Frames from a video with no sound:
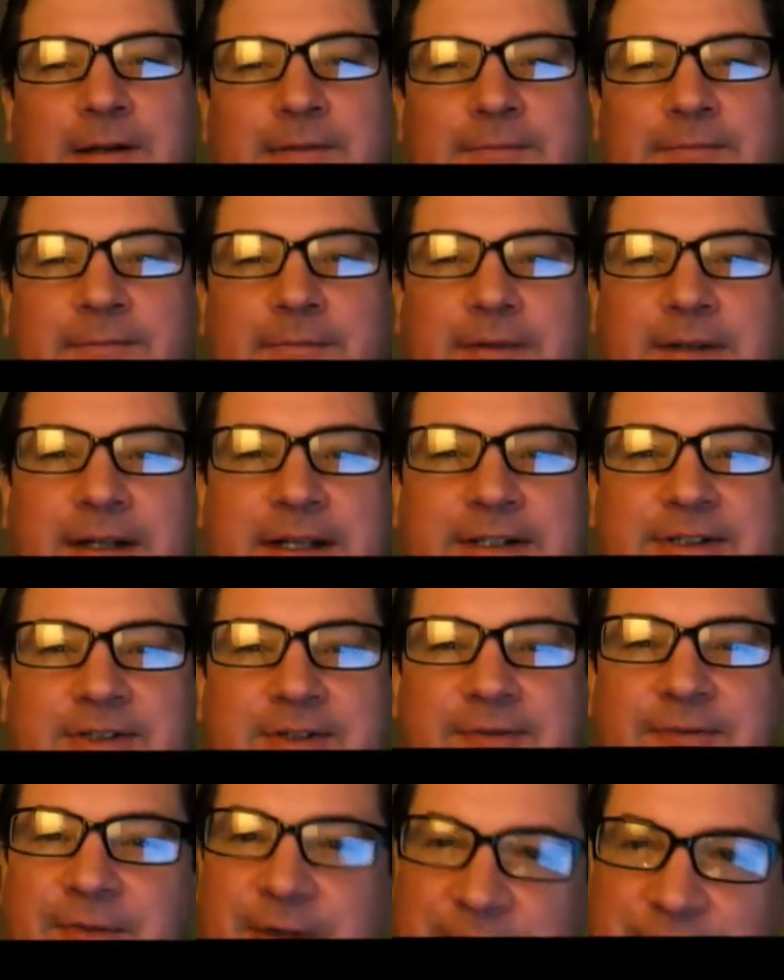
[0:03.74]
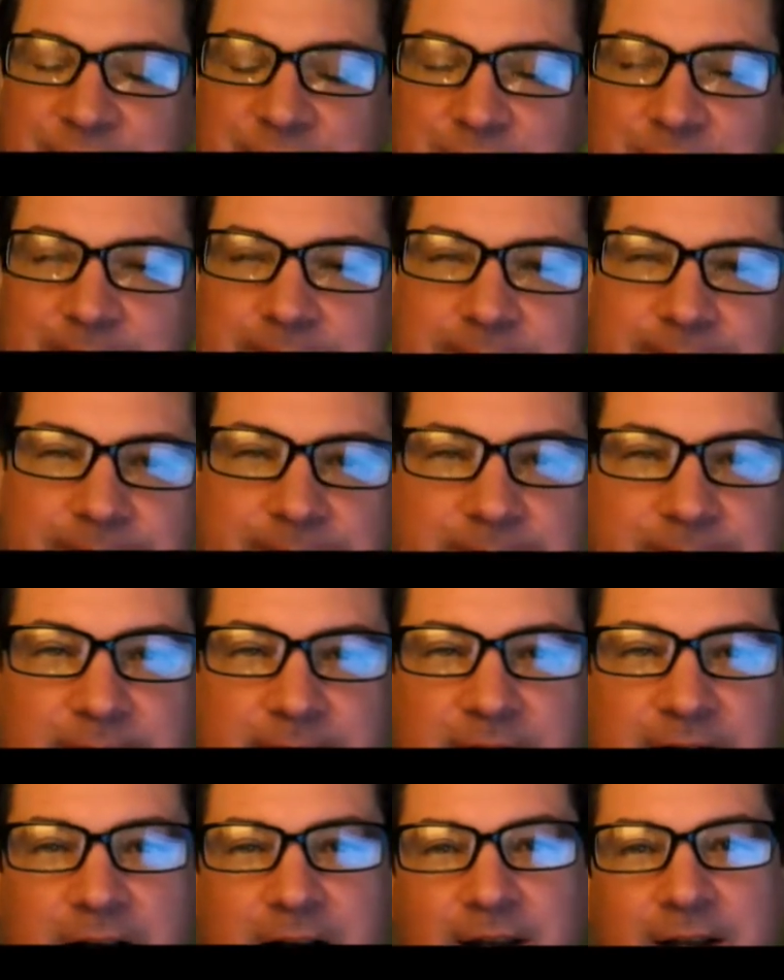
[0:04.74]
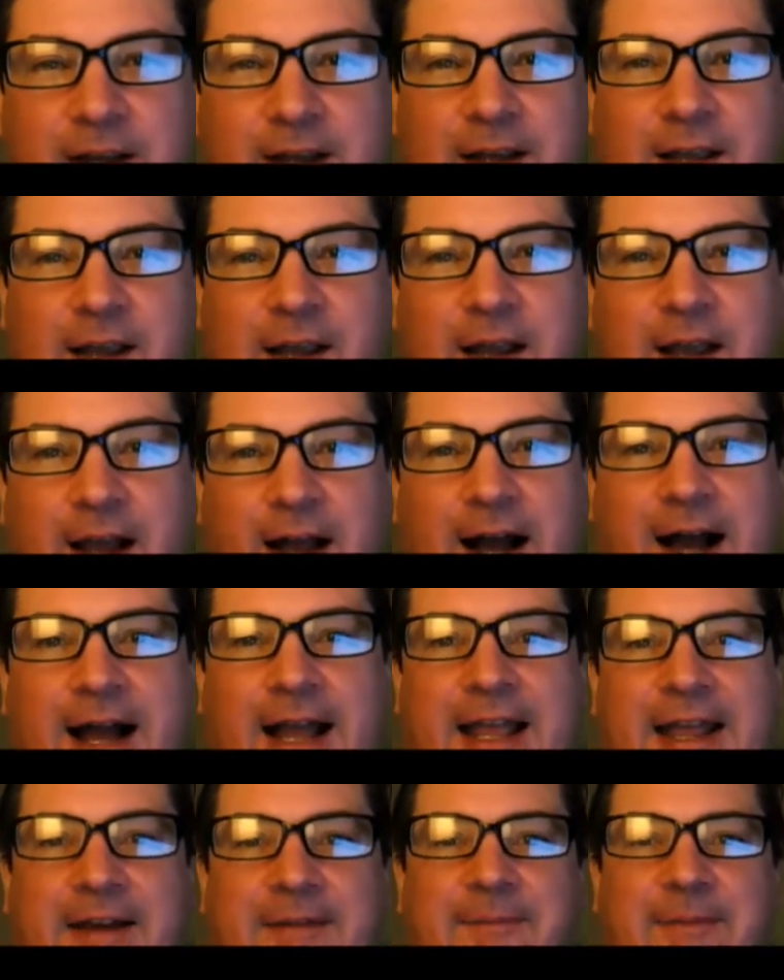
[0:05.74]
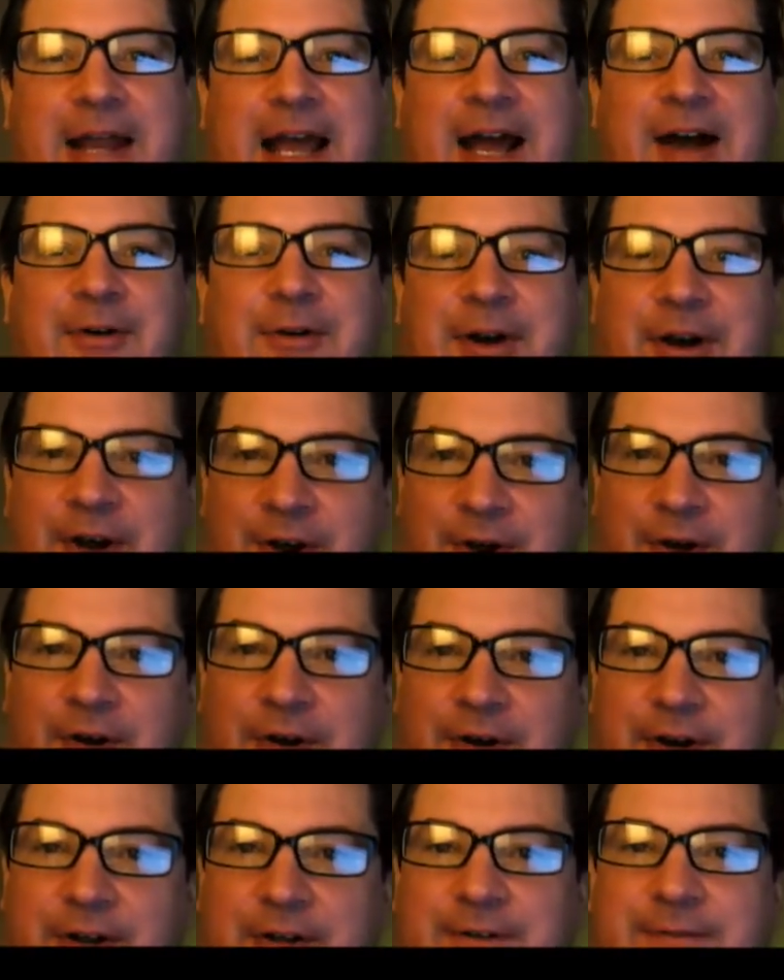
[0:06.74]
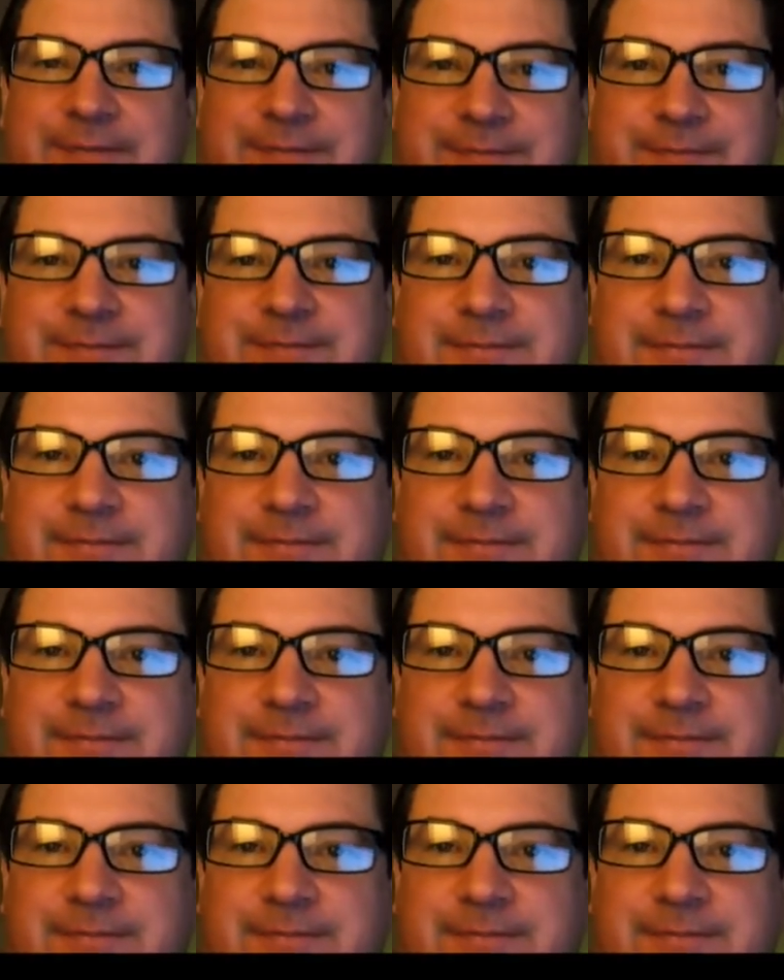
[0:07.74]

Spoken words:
Well, it's official. I am now a nerd,